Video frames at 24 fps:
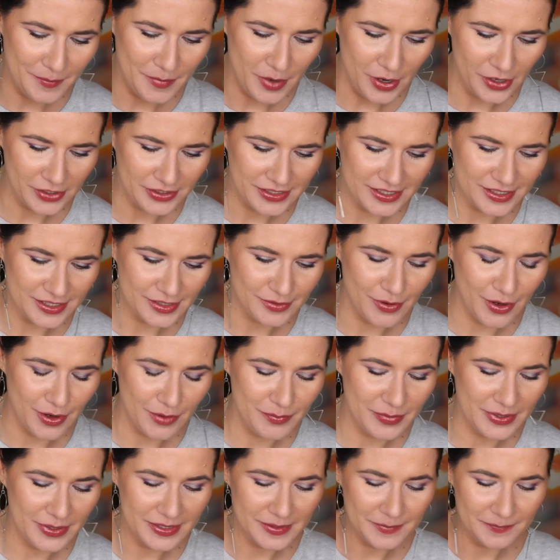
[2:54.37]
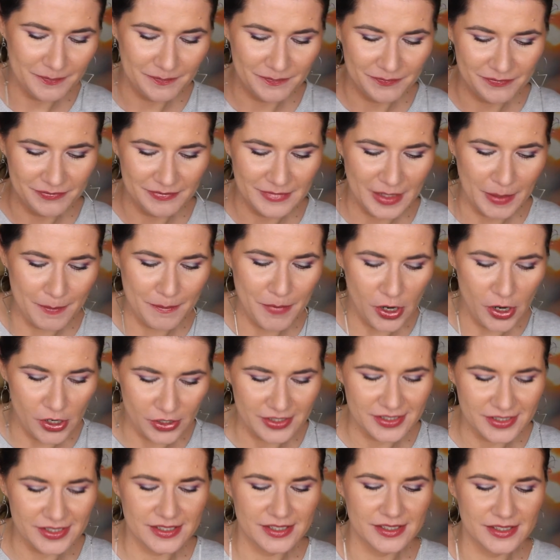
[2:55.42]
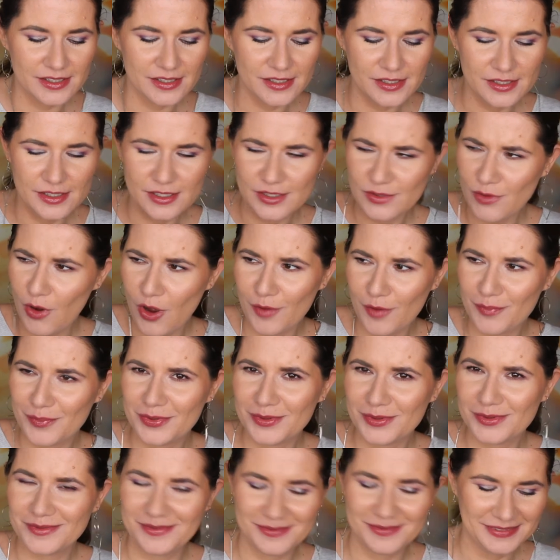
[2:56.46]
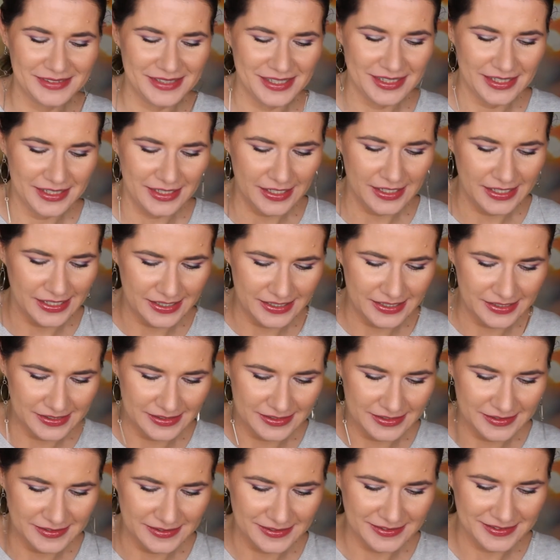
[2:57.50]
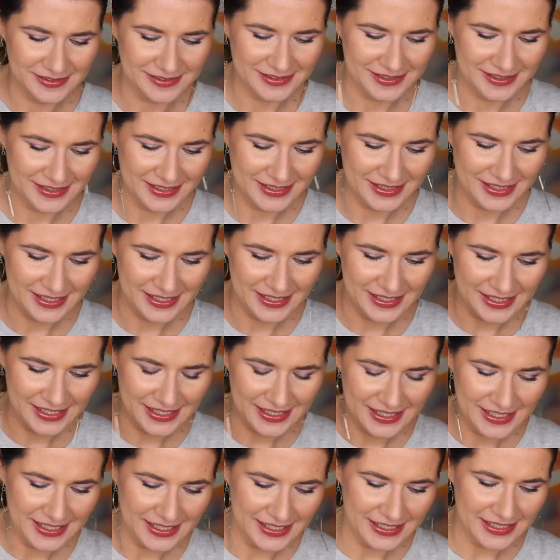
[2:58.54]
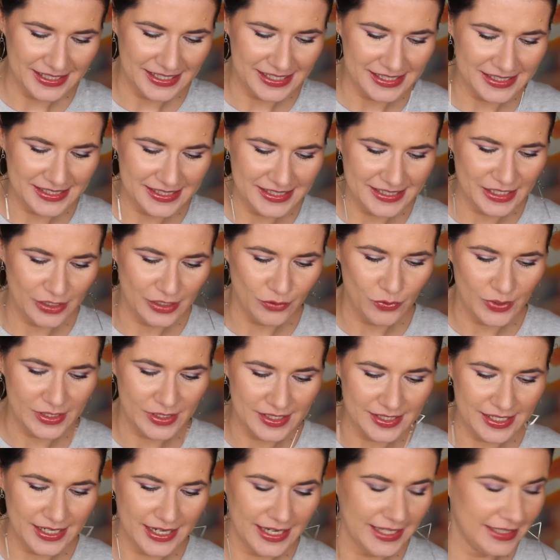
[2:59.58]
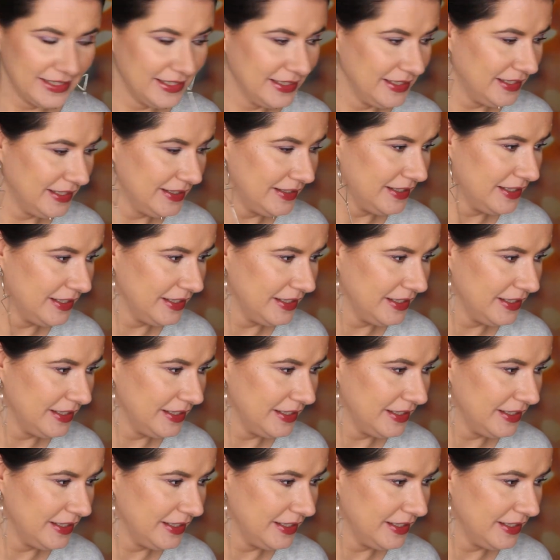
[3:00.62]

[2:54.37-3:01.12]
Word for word: Box and swapping. Box swap. I Let's see what's hiding in